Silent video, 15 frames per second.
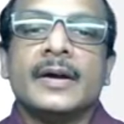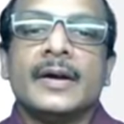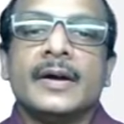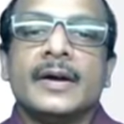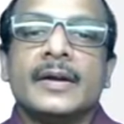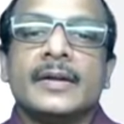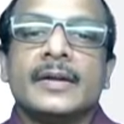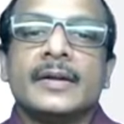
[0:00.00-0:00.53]

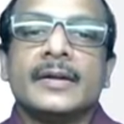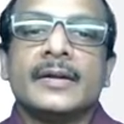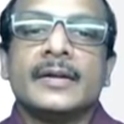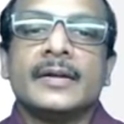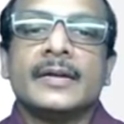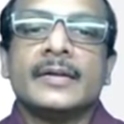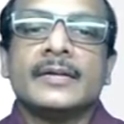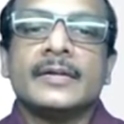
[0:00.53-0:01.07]
And
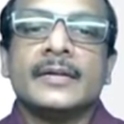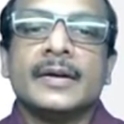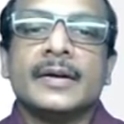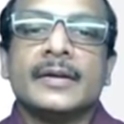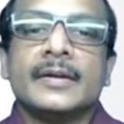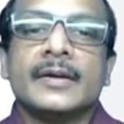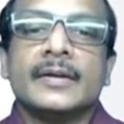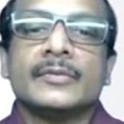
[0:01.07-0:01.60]

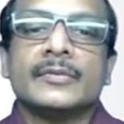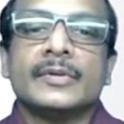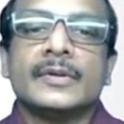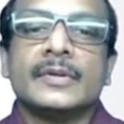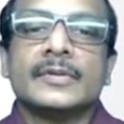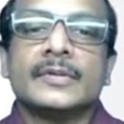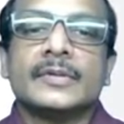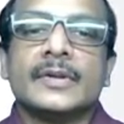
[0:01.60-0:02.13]
I would
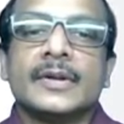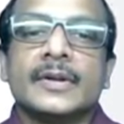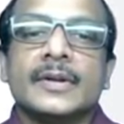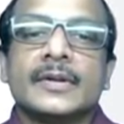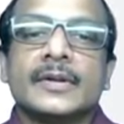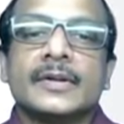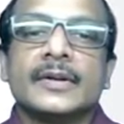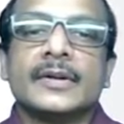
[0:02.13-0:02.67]

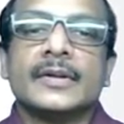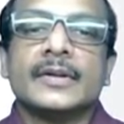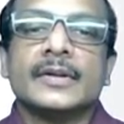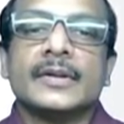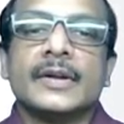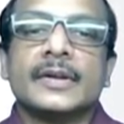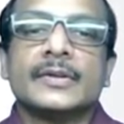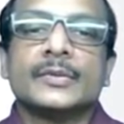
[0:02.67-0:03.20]

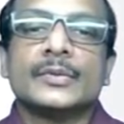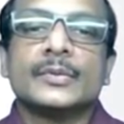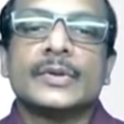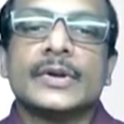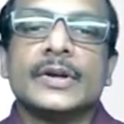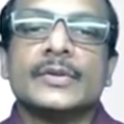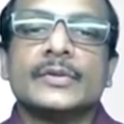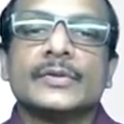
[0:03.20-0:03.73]
like to
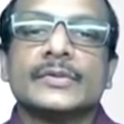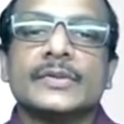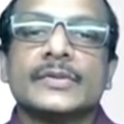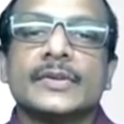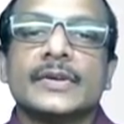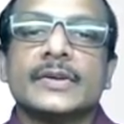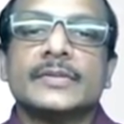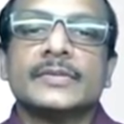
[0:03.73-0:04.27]
reduce the
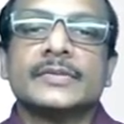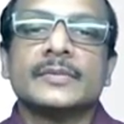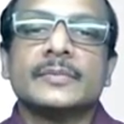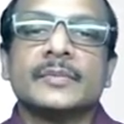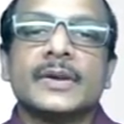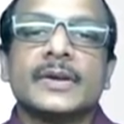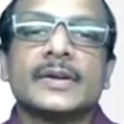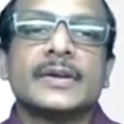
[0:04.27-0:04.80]
size
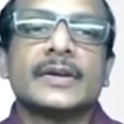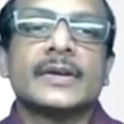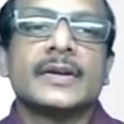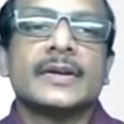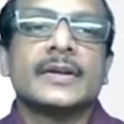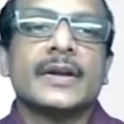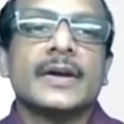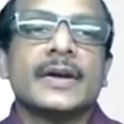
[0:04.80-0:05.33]
by click
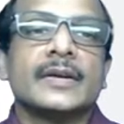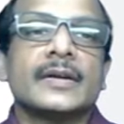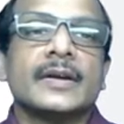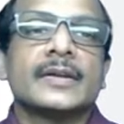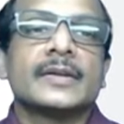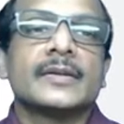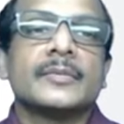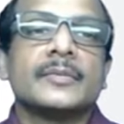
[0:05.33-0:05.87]
and drag
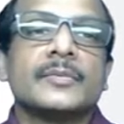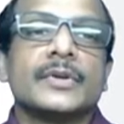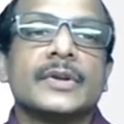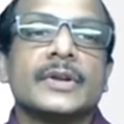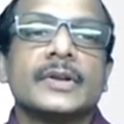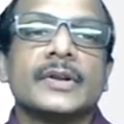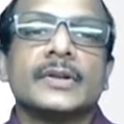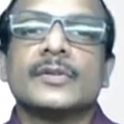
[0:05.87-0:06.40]
and put
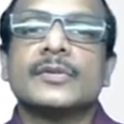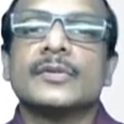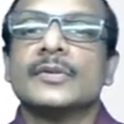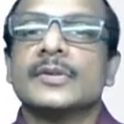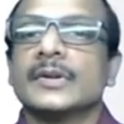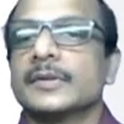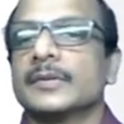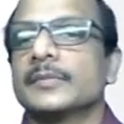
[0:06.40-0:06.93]
it in the
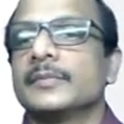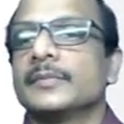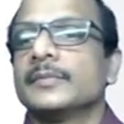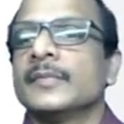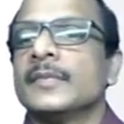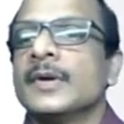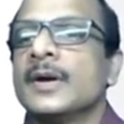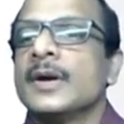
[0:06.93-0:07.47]
corner.
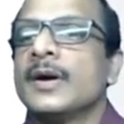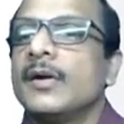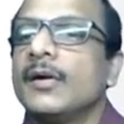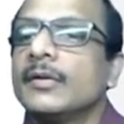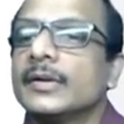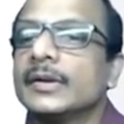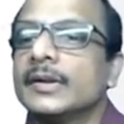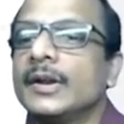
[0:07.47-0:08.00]

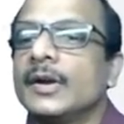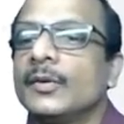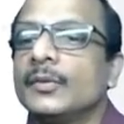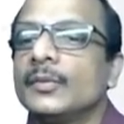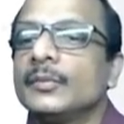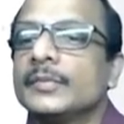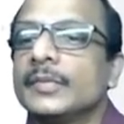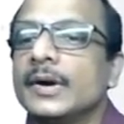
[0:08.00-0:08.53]
Okay,
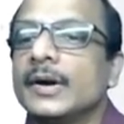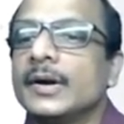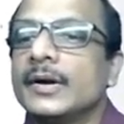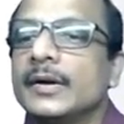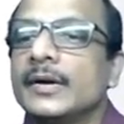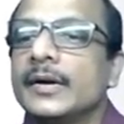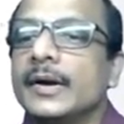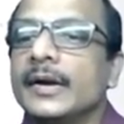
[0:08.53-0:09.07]
now
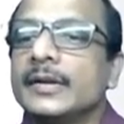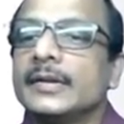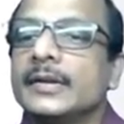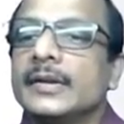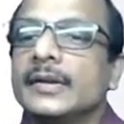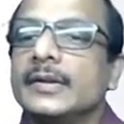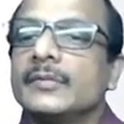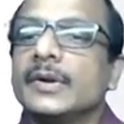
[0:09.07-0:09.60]

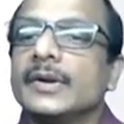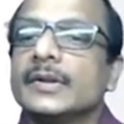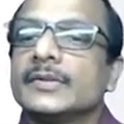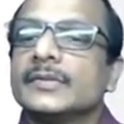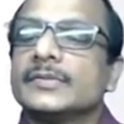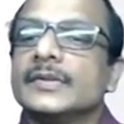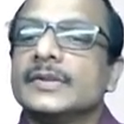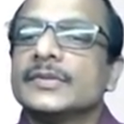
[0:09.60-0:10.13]
and what
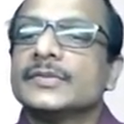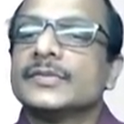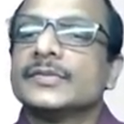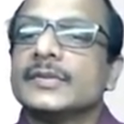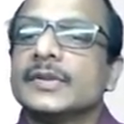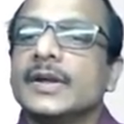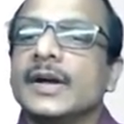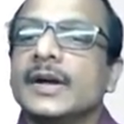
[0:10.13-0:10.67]
is
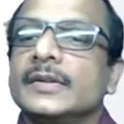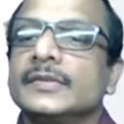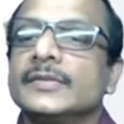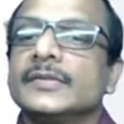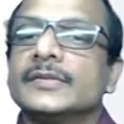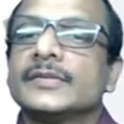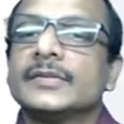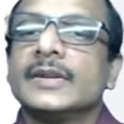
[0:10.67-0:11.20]
this? This
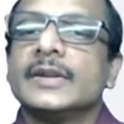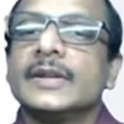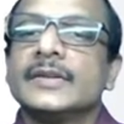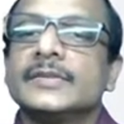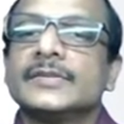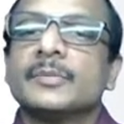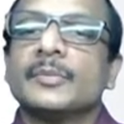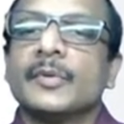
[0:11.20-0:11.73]
is
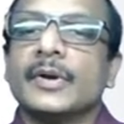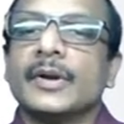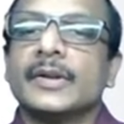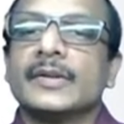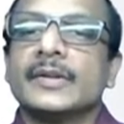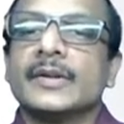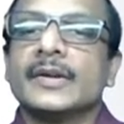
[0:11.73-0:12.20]
laser point.